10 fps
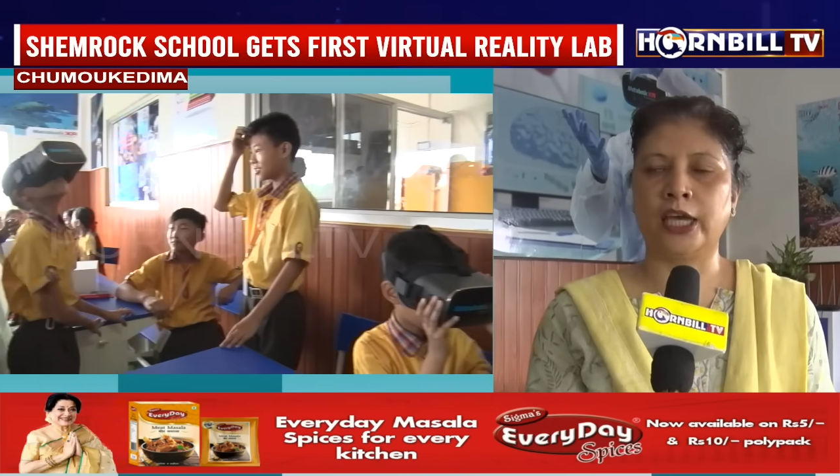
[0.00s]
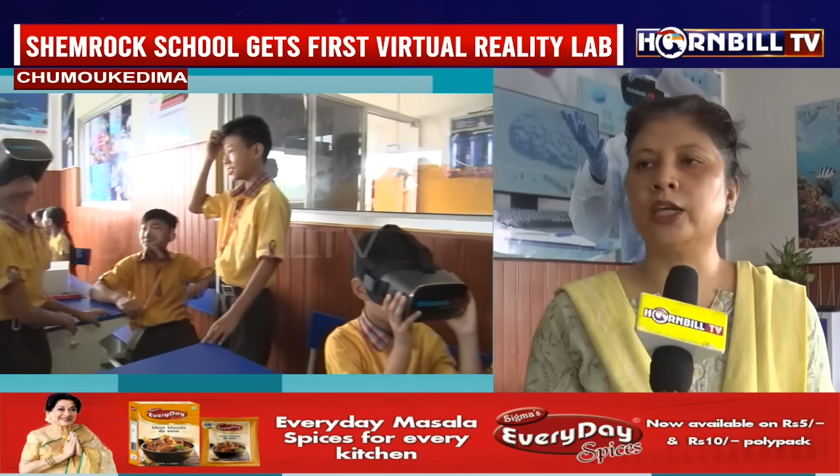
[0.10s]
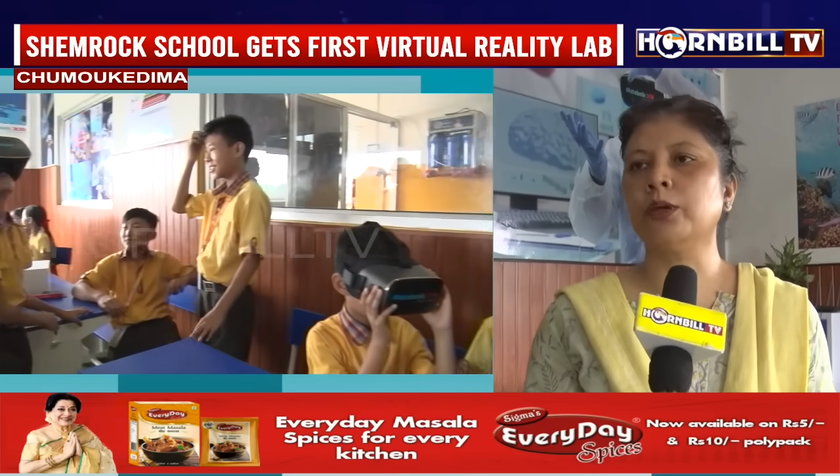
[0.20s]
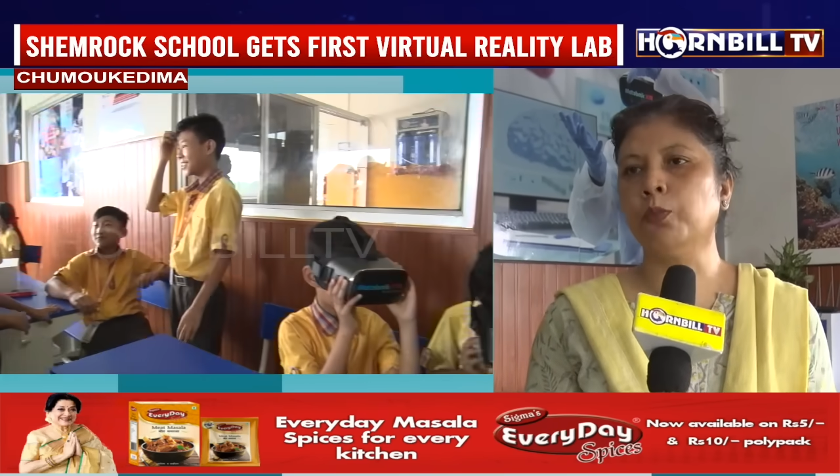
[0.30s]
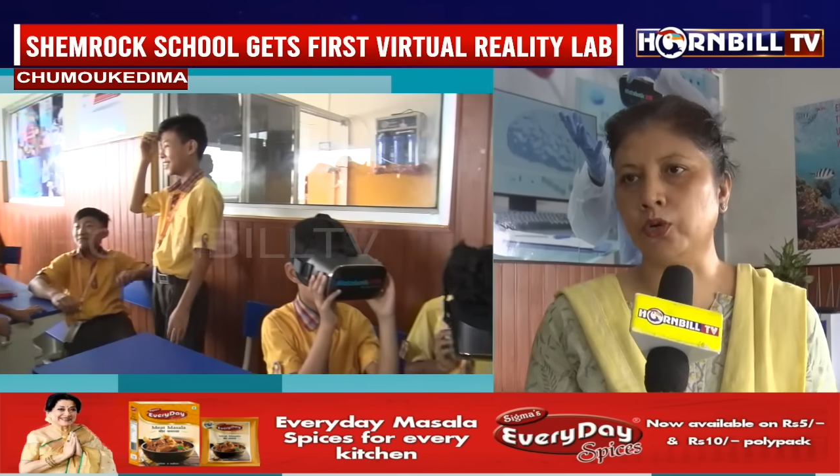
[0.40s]

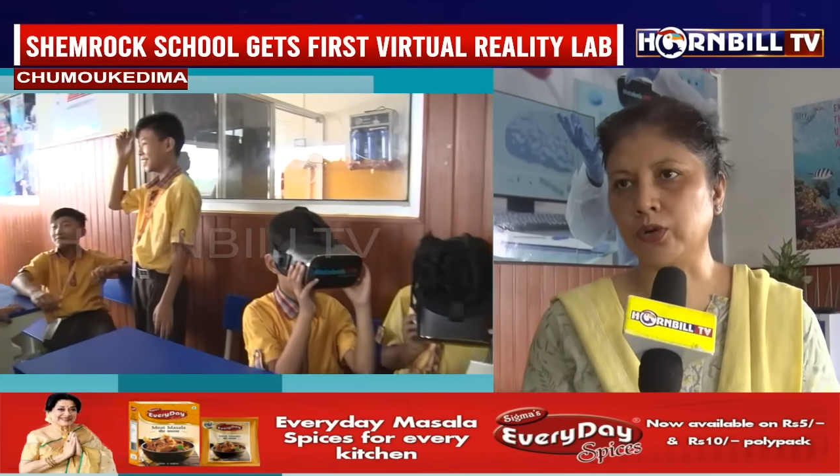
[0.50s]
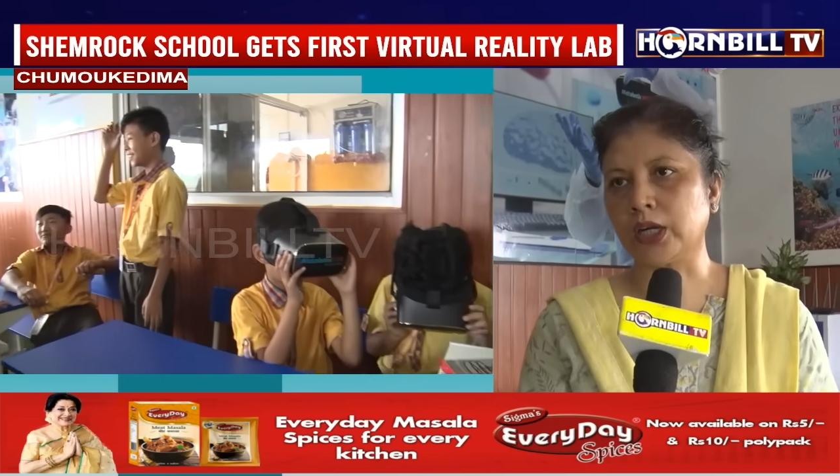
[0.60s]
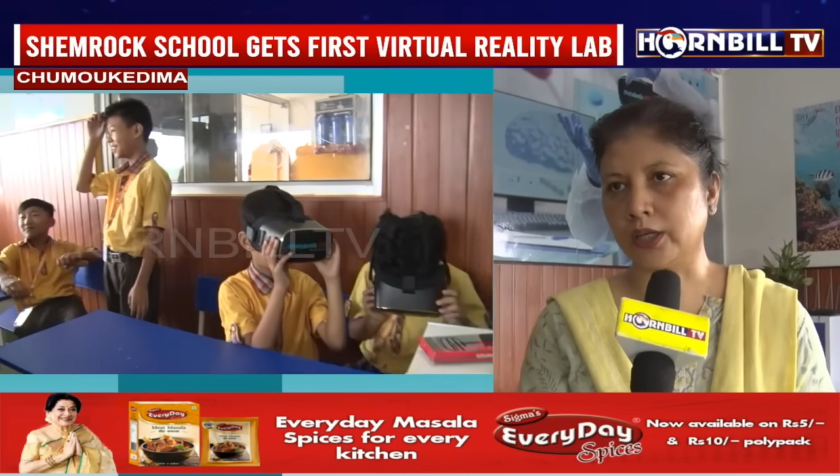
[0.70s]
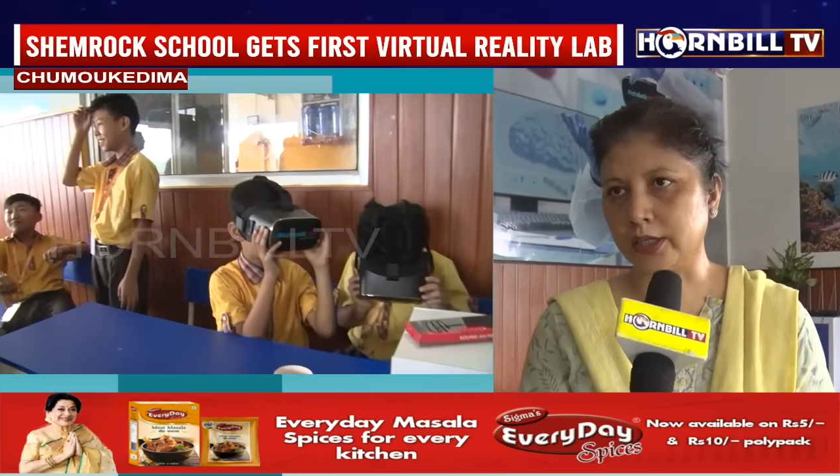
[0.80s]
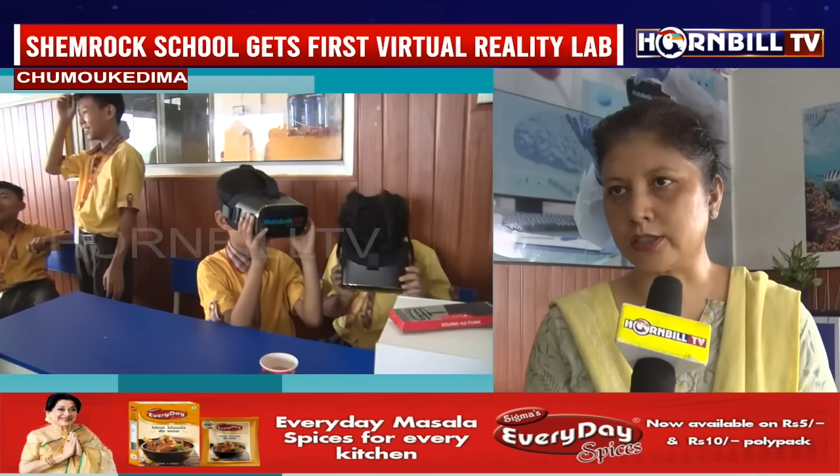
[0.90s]
adding more
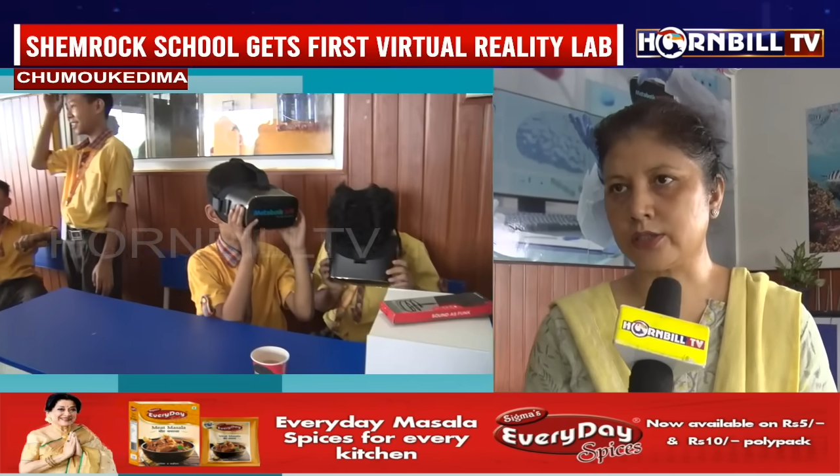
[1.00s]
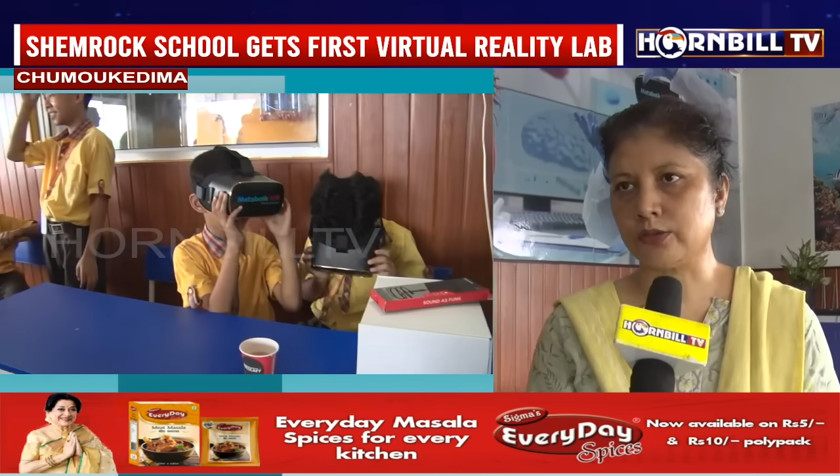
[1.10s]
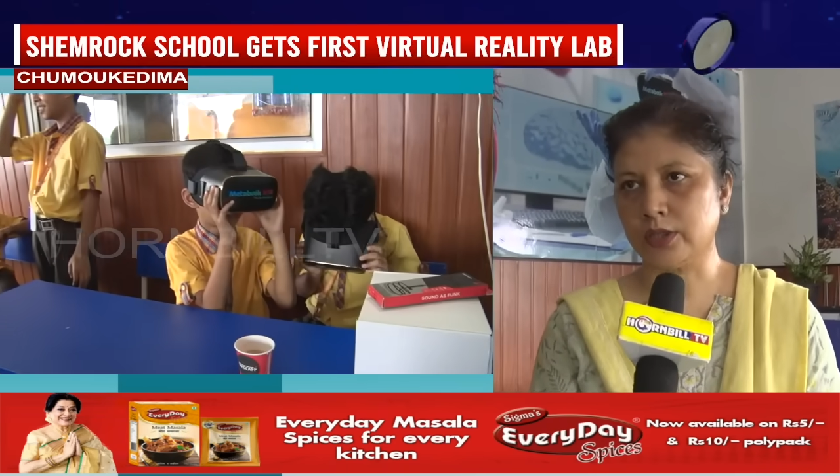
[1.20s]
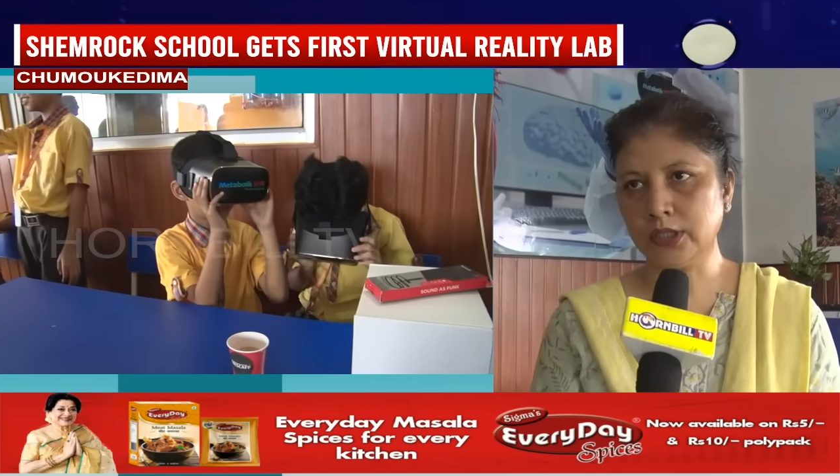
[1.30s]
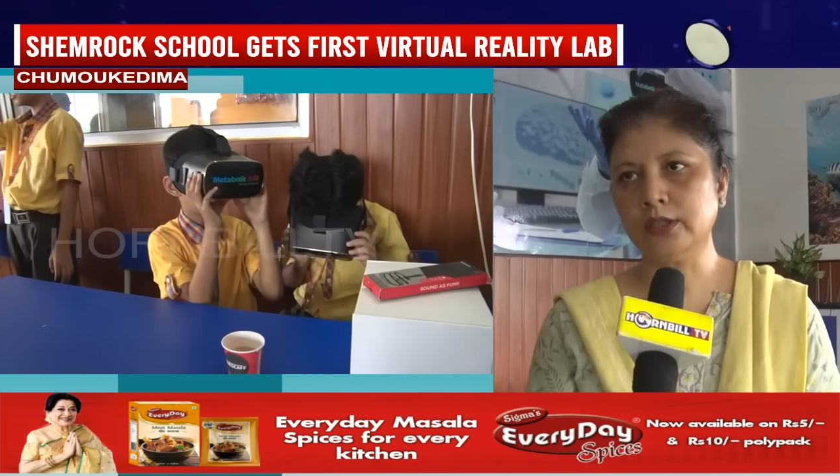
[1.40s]
contents
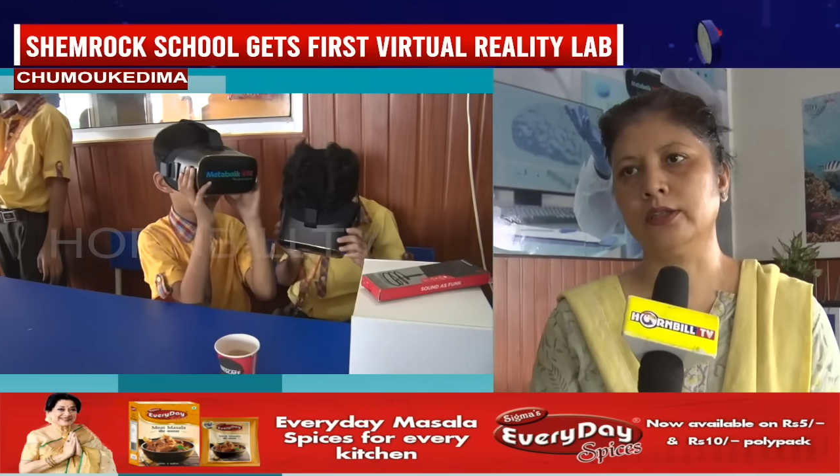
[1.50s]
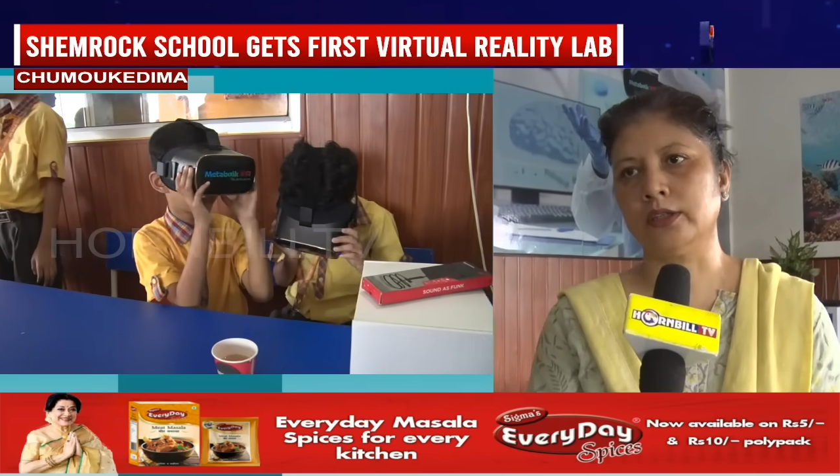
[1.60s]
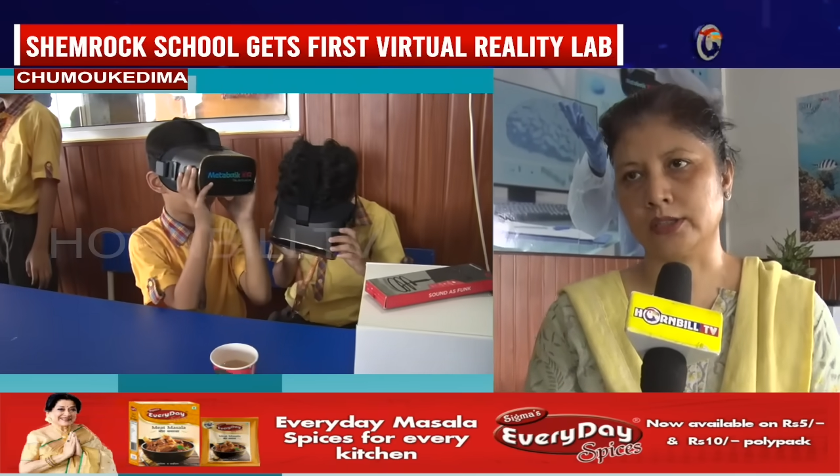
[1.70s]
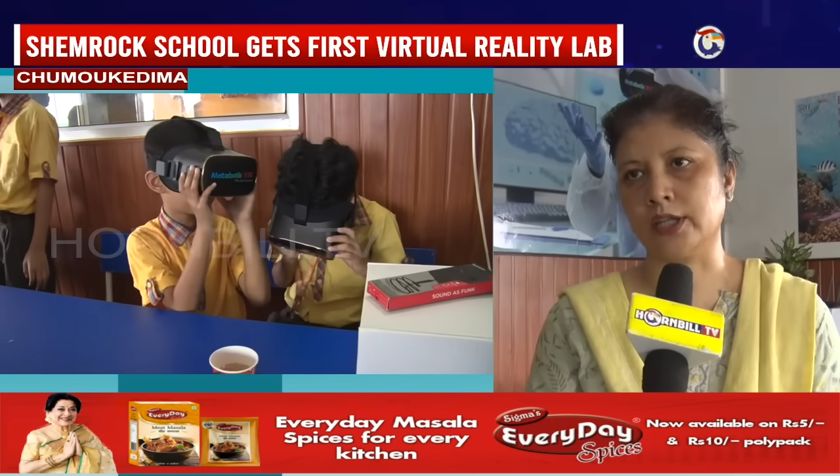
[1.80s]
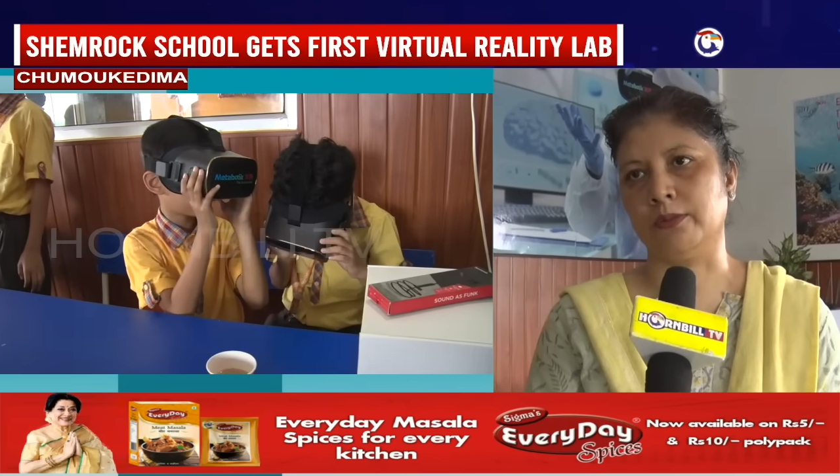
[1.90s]
to the
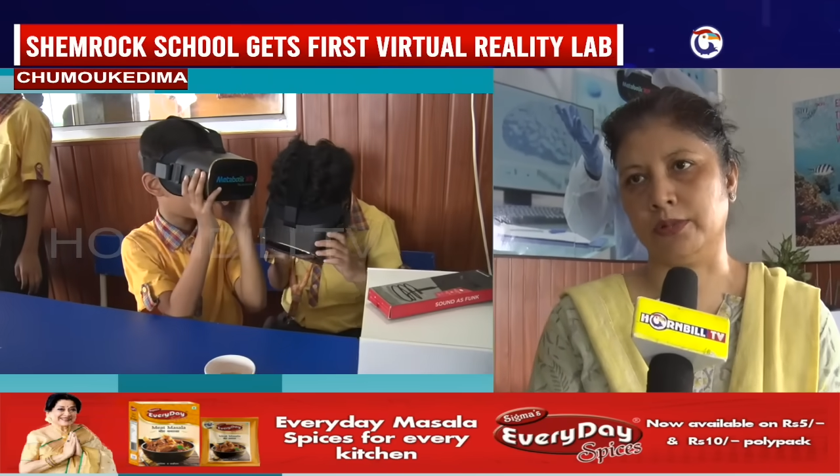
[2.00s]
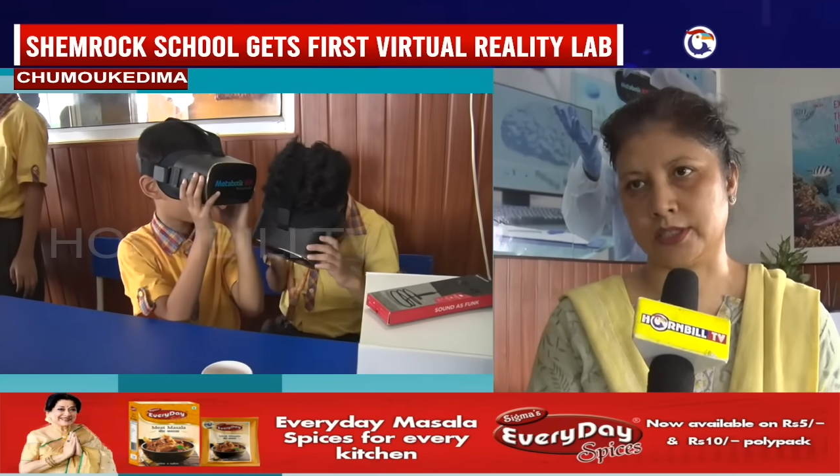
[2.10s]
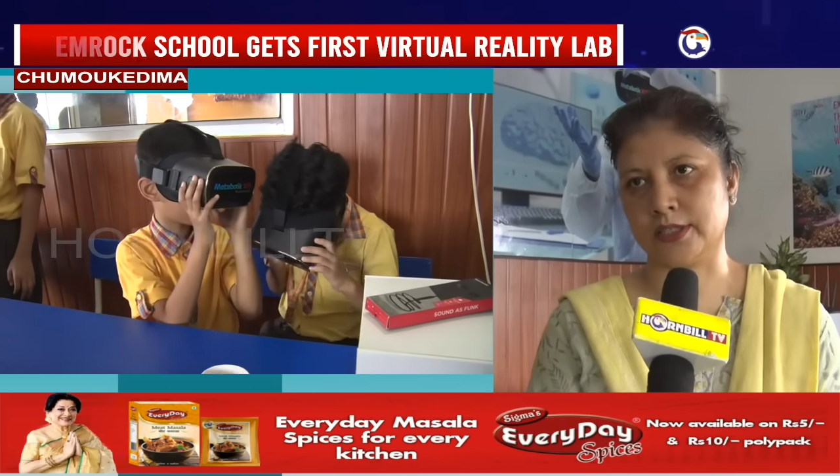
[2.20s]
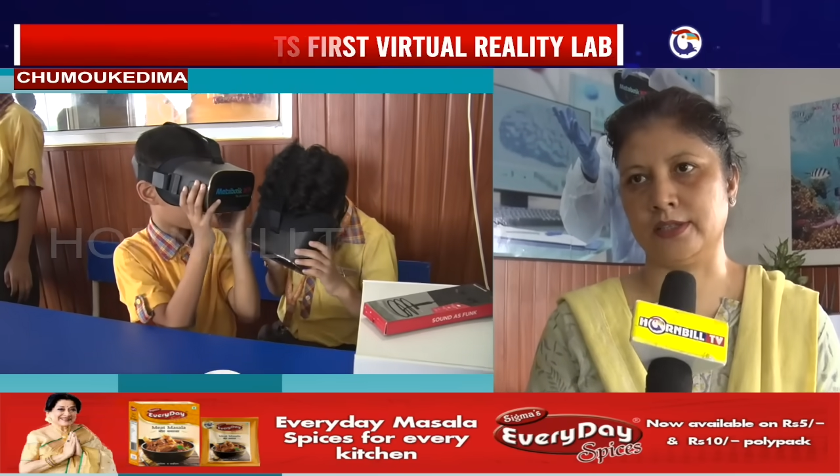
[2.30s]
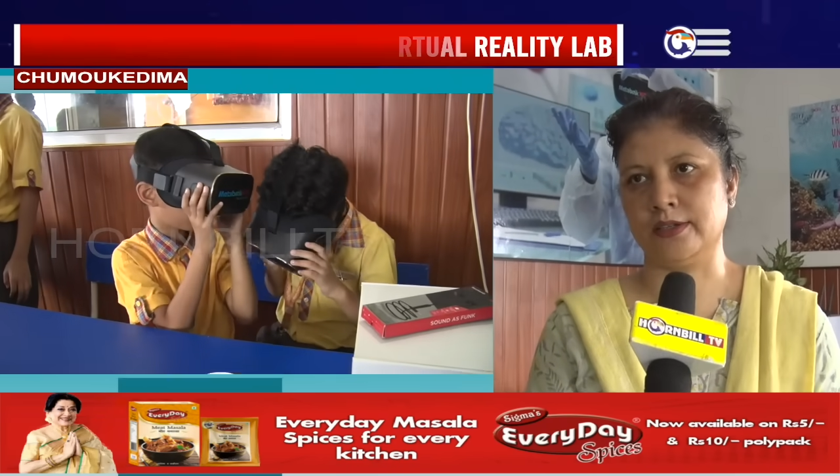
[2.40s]
syllabus.